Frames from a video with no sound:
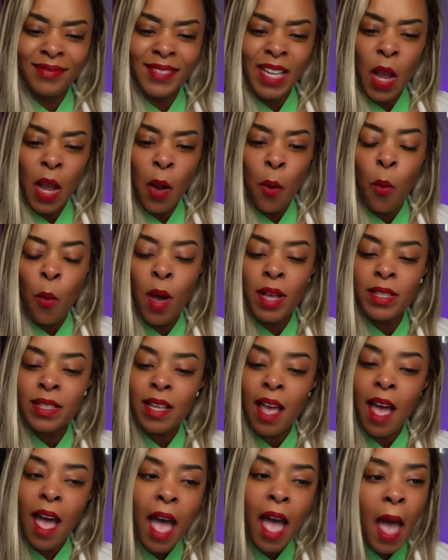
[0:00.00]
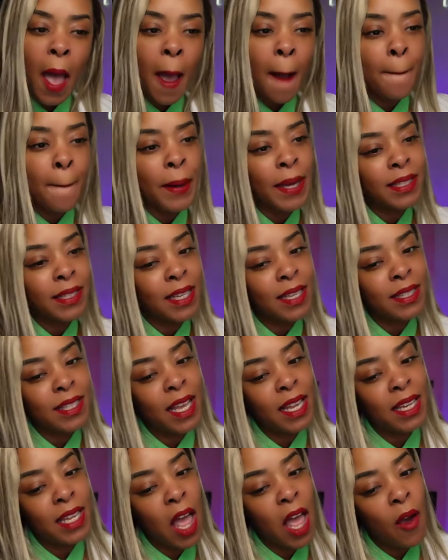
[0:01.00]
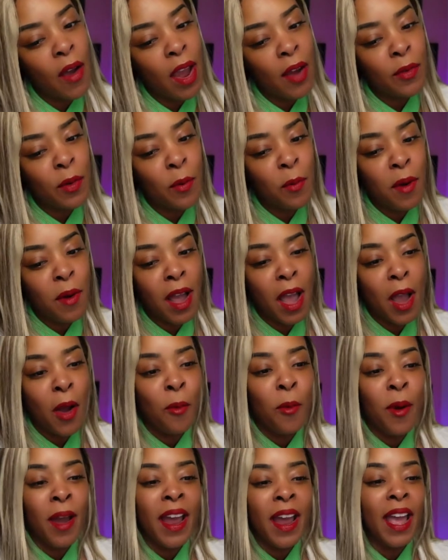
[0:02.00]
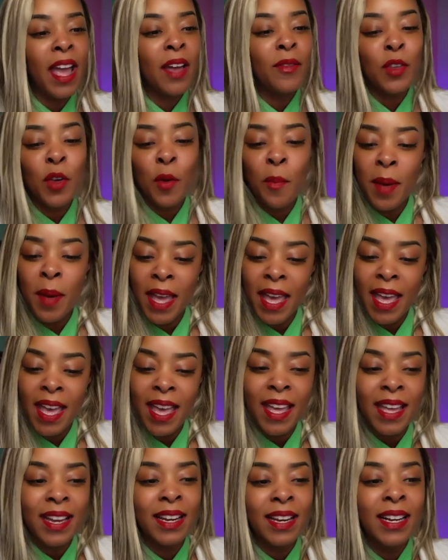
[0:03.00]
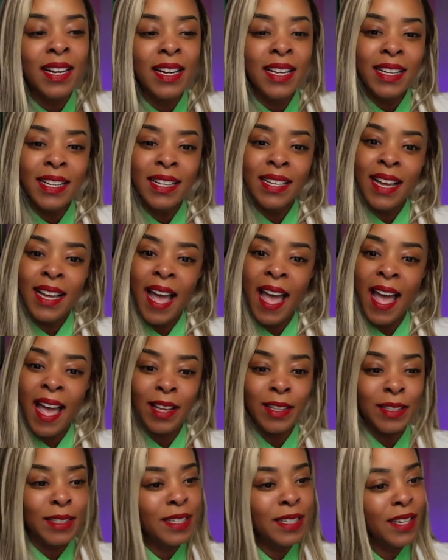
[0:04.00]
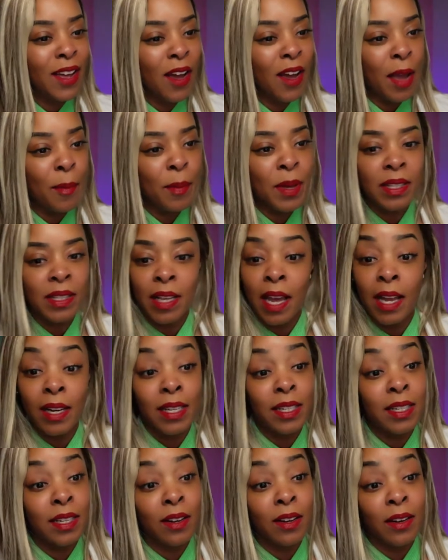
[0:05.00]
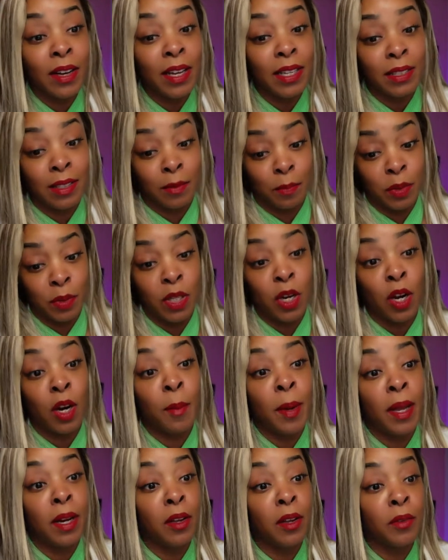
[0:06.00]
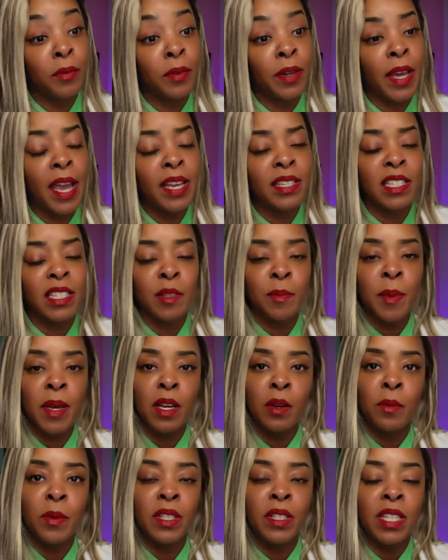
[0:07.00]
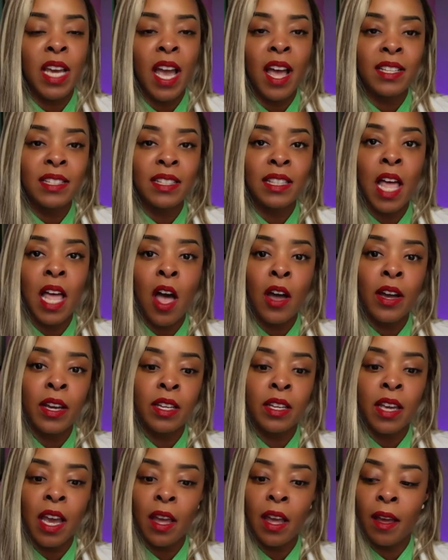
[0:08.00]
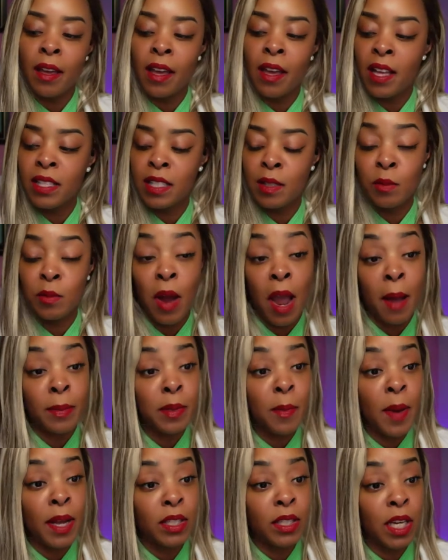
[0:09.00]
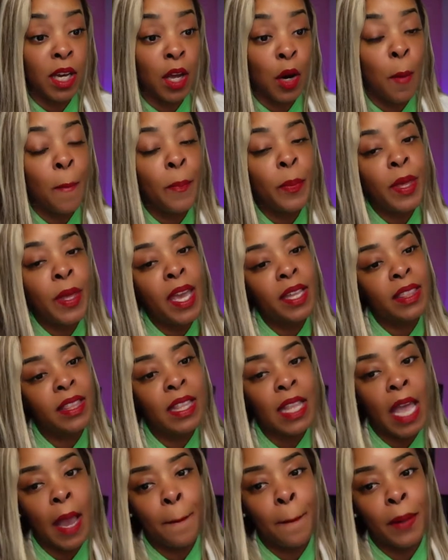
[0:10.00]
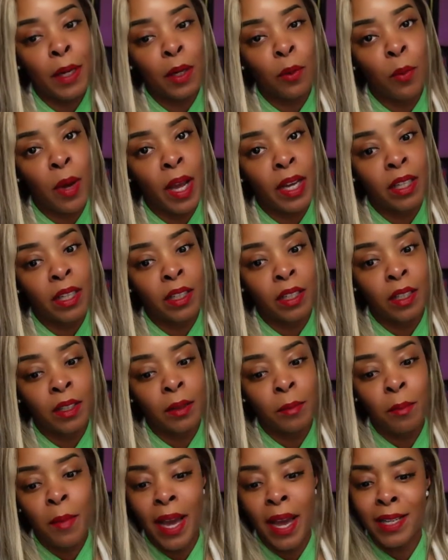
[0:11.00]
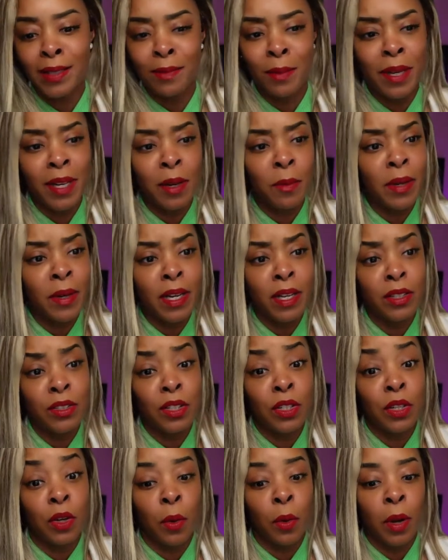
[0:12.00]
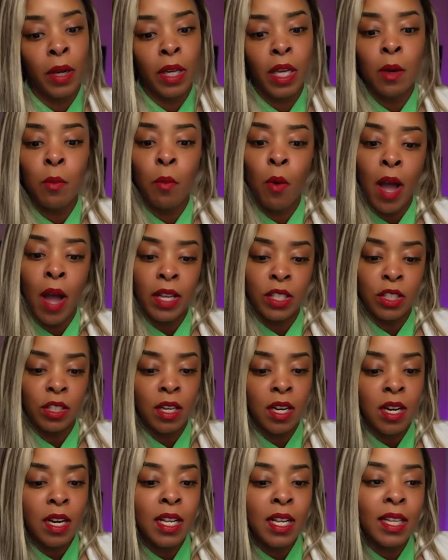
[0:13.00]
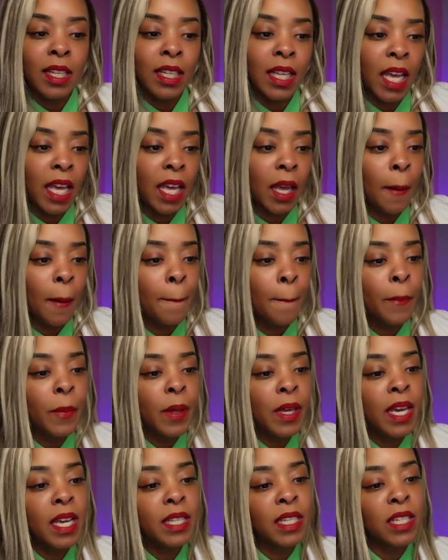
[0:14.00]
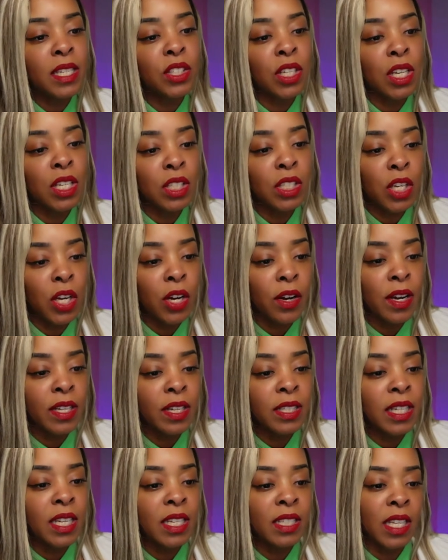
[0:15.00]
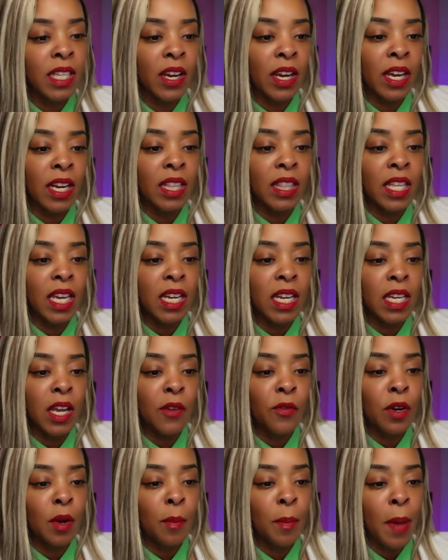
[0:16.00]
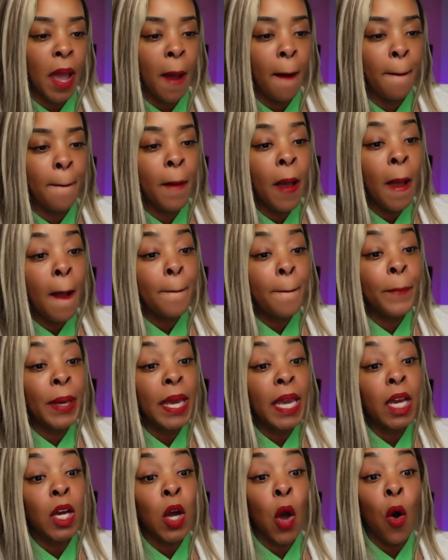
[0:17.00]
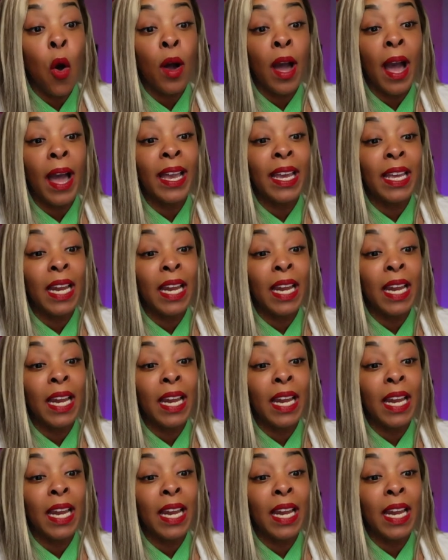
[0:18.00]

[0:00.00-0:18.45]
What's up? He says, hello, everyone. Where have you been? I, you know, I've been, I need to go ahead turn on my notifications. Speaking of which, y'all log it. yeah, y'all subscribe to my channel. Hit the like button right here. Might as well. What else you doing? Keep watching. King, he says, just curious, is there anything different about pink cocaine